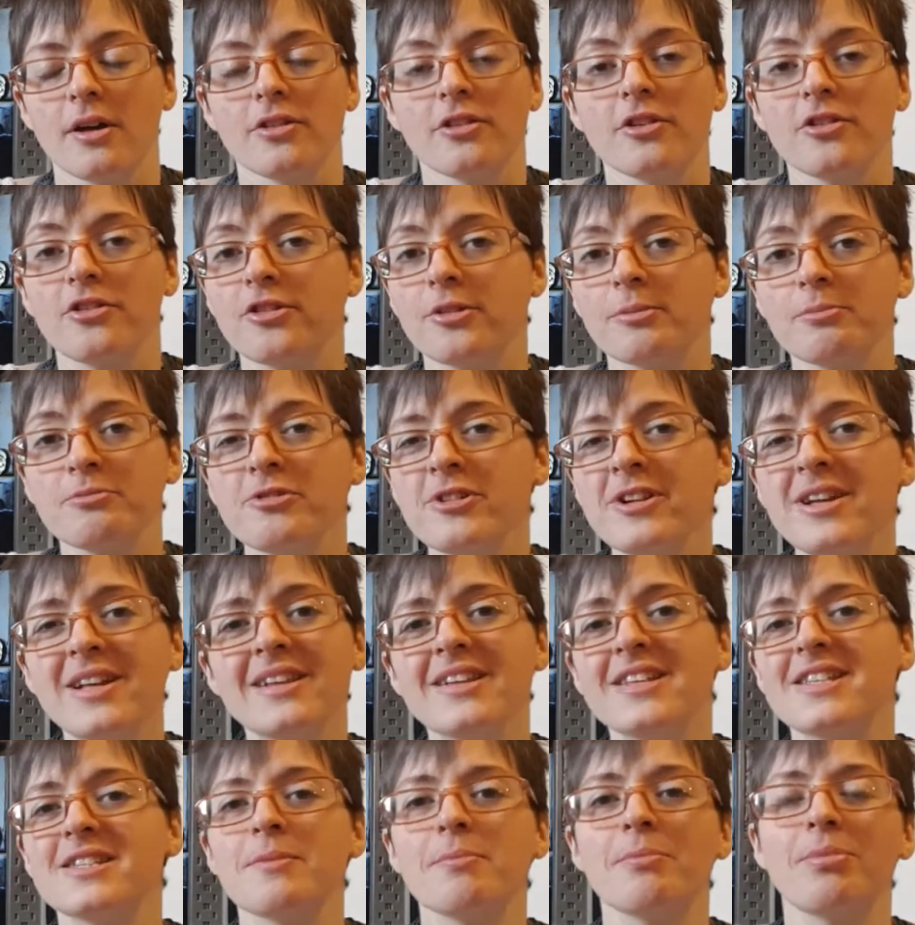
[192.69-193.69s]
There's some
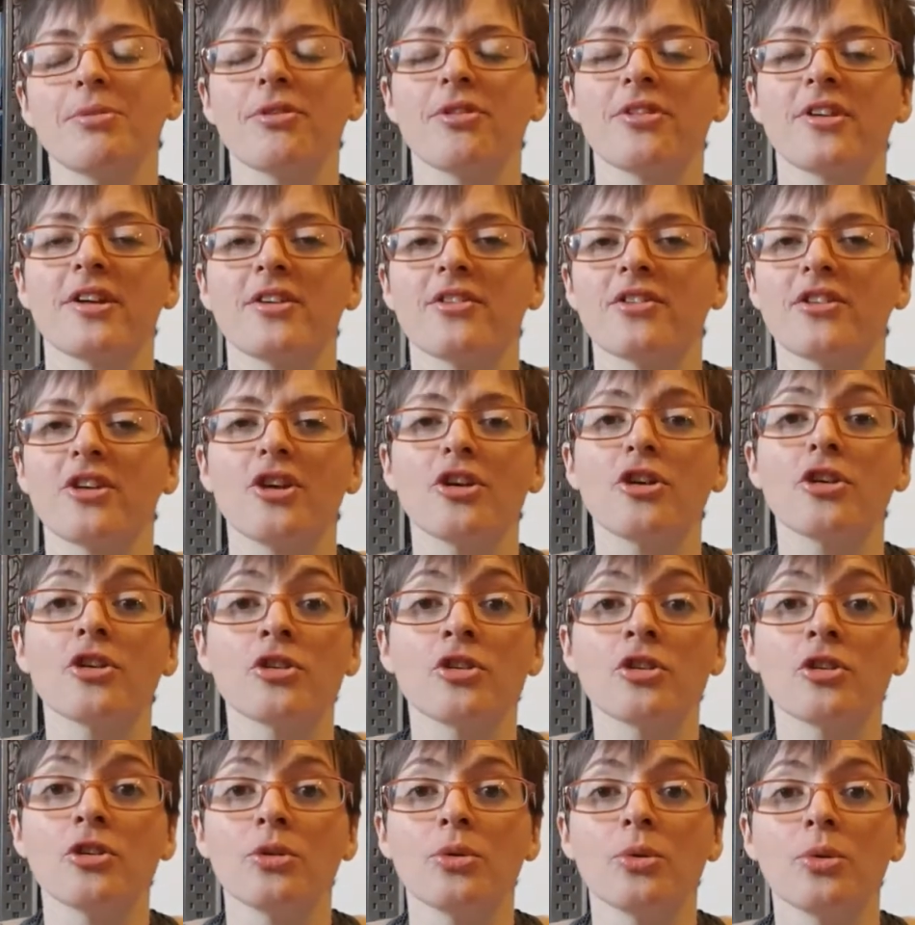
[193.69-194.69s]
really simple things that you
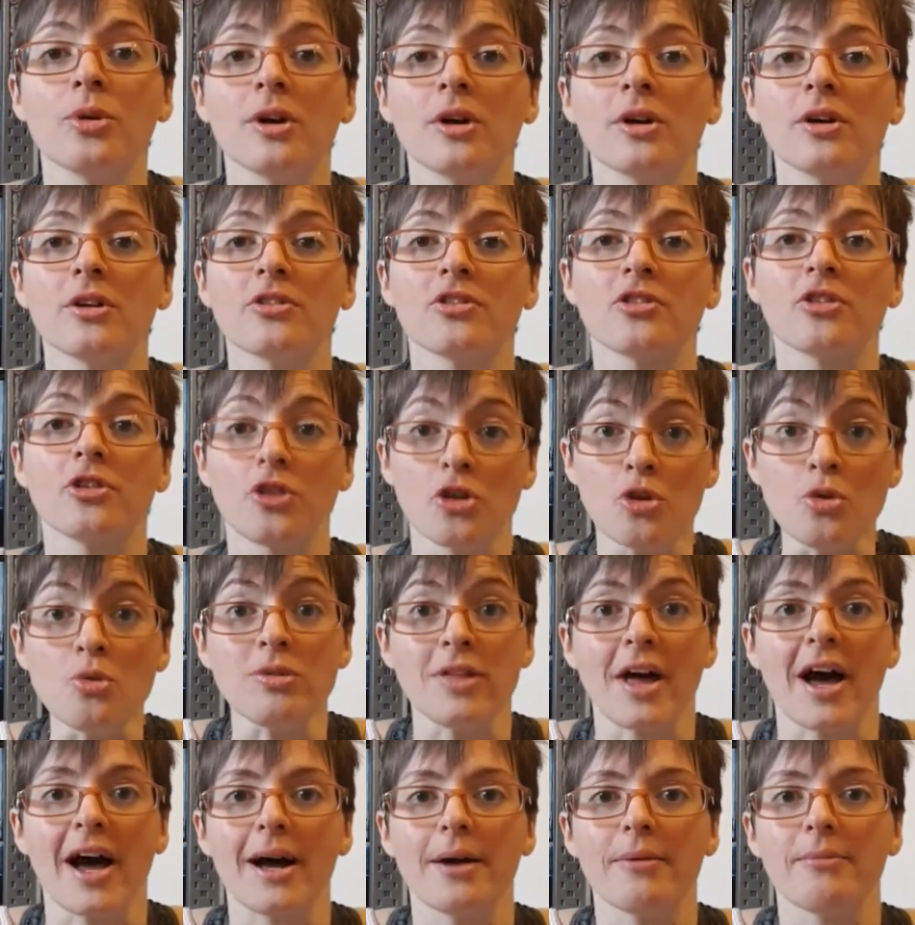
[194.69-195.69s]
can do to
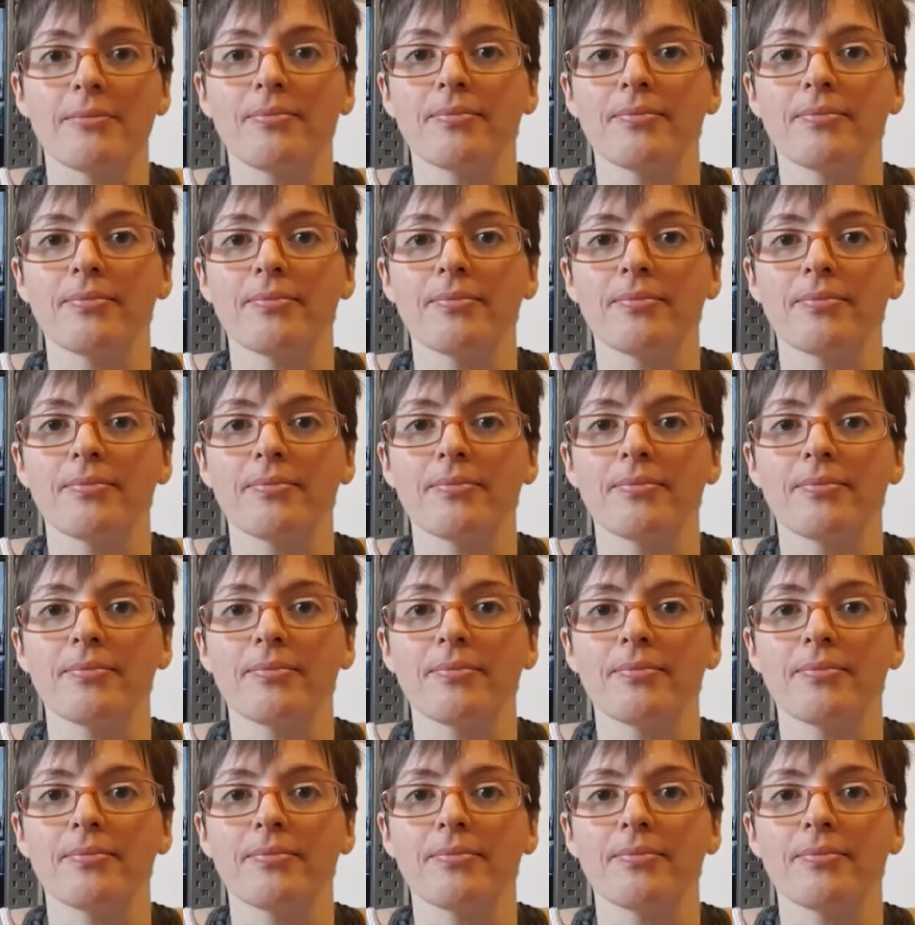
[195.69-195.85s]
do that.